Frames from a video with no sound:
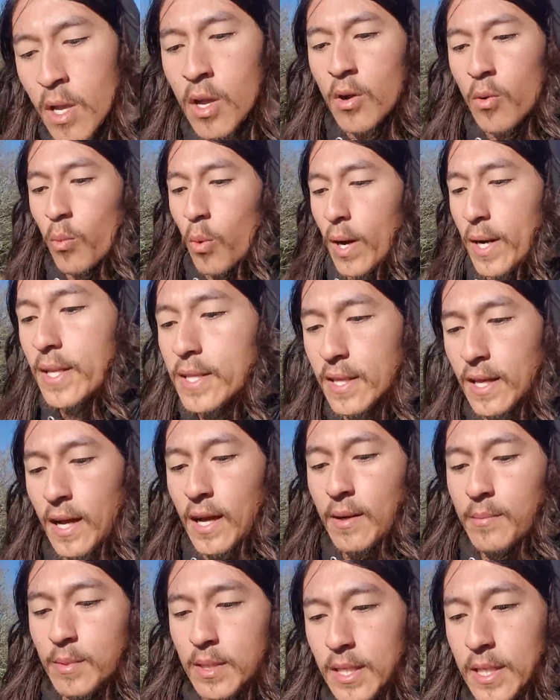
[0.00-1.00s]
One of
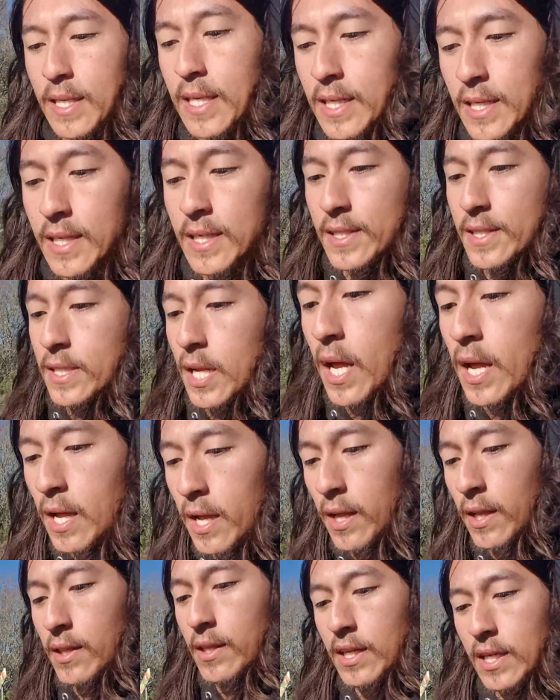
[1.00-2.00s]
them is
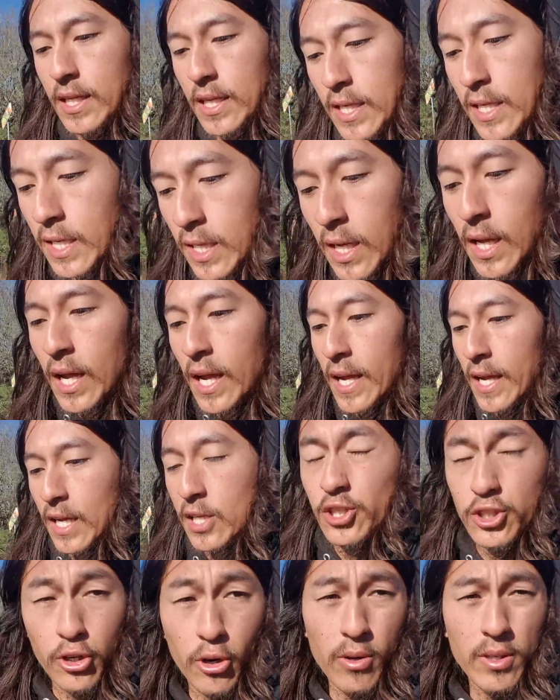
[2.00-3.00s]

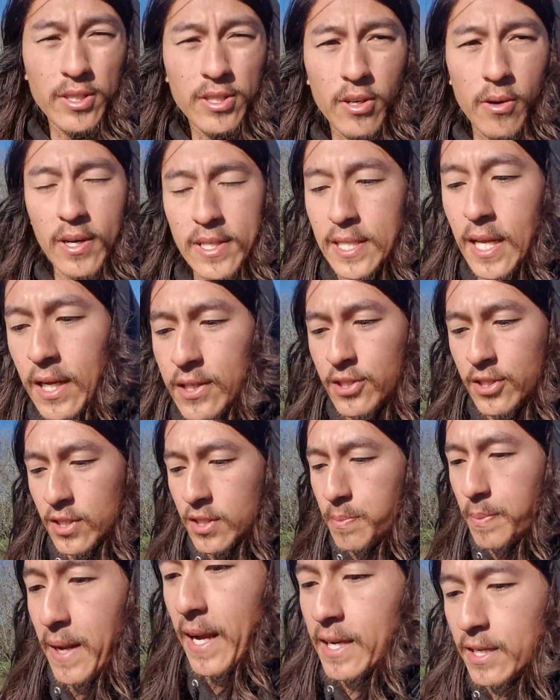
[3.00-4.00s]
it shortens our attention
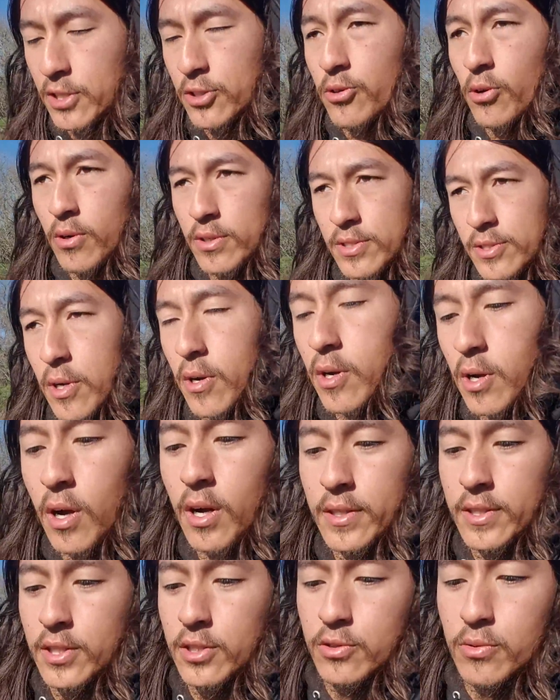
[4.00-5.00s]
span. It shortens our
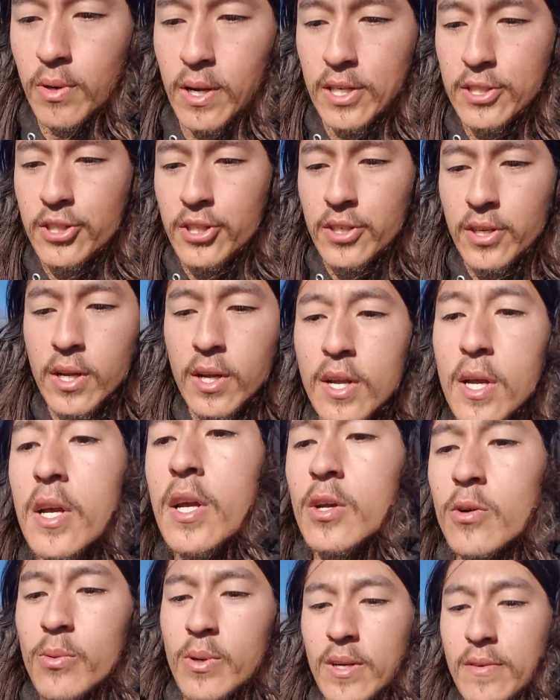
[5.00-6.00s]
concentration.
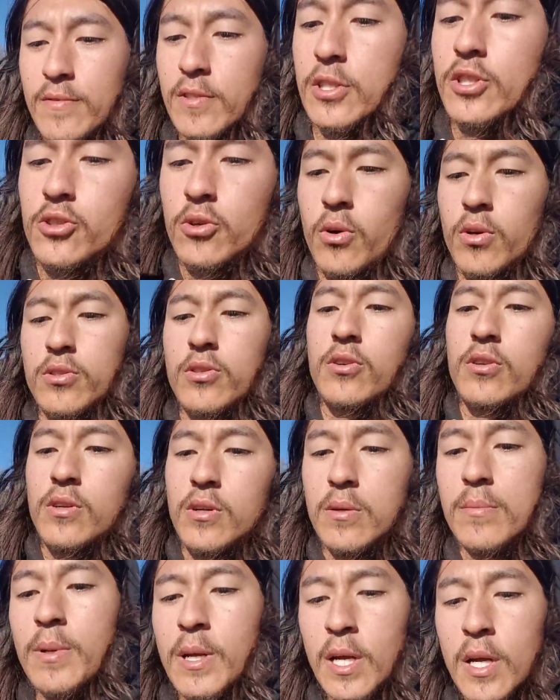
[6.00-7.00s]
We have the
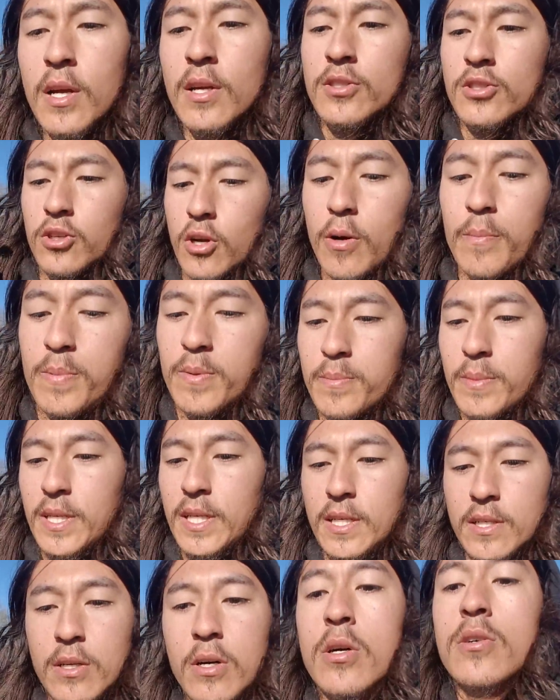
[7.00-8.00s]
short-term
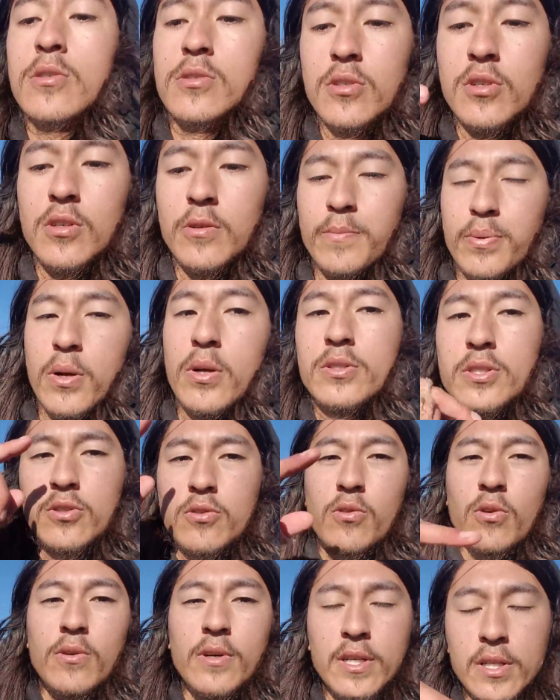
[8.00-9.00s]
dopamine loop,
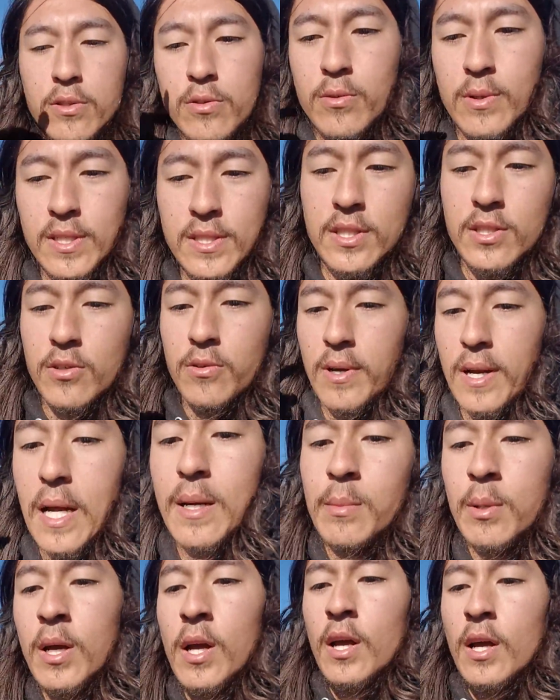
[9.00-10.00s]
scrolling through
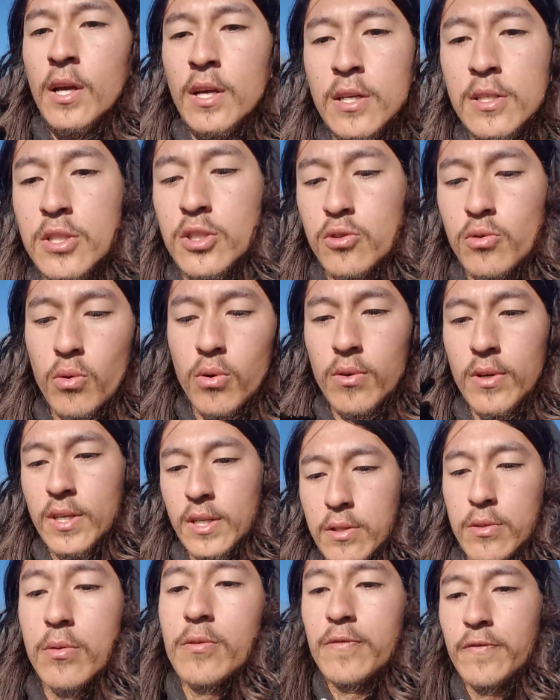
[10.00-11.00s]
Instagram,
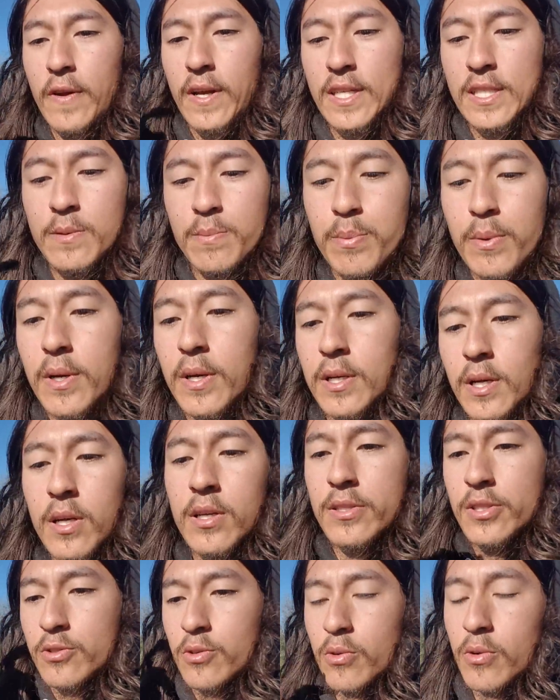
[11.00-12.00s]
scrolling through Facebook,
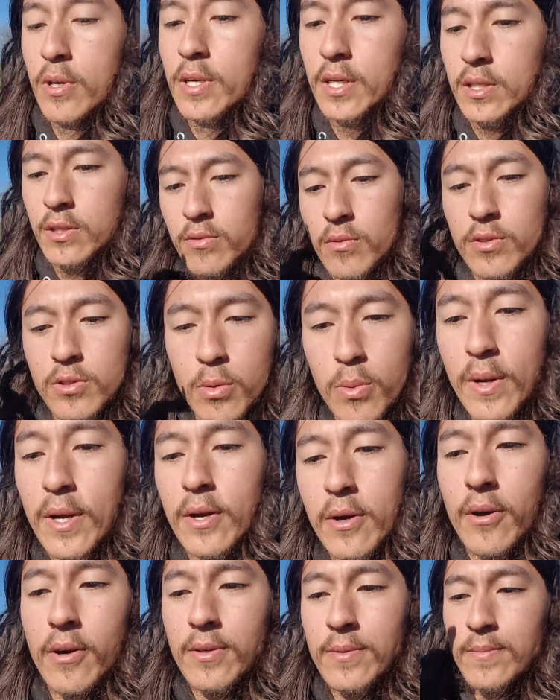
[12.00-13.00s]
scrolling through
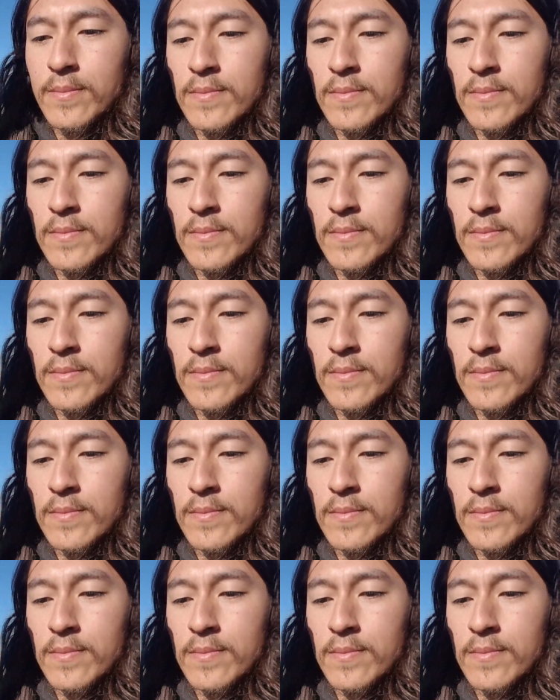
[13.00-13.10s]
Twitter.